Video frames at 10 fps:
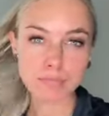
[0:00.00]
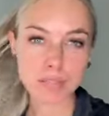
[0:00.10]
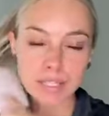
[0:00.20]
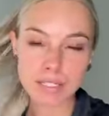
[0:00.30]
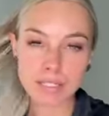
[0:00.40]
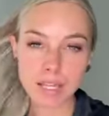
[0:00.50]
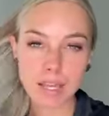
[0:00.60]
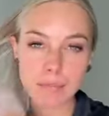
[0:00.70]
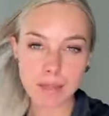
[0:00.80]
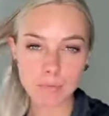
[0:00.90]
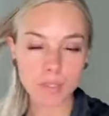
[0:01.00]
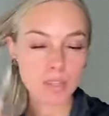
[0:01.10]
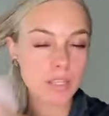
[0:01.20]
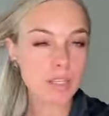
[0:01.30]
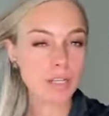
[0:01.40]
placed came in
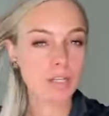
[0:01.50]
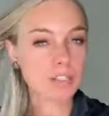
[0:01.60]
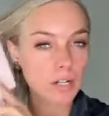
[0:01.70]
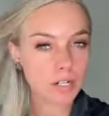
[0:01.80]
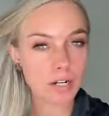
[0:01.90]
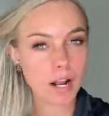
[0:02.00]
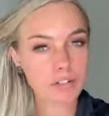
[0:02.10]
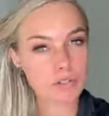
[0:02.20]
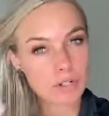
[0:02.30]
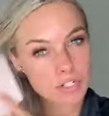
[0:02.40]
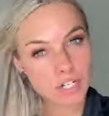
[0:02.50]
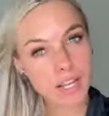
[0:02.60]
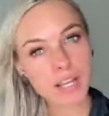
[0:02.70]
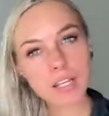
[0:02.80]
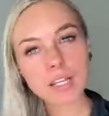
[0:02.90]
with the dark contour
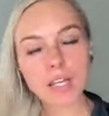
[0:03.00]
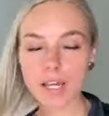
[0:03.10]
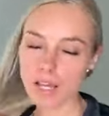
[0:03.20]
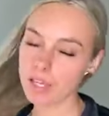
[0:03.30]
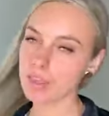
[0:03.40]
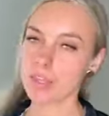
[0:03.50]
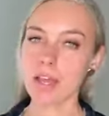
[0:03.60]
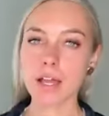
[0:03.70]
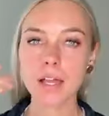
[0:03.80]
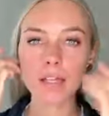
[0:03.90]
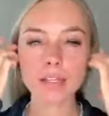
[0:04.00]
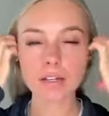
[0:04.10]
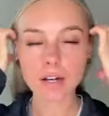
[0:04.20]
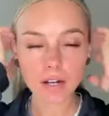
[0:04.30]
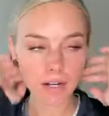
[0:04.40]
shade. And then,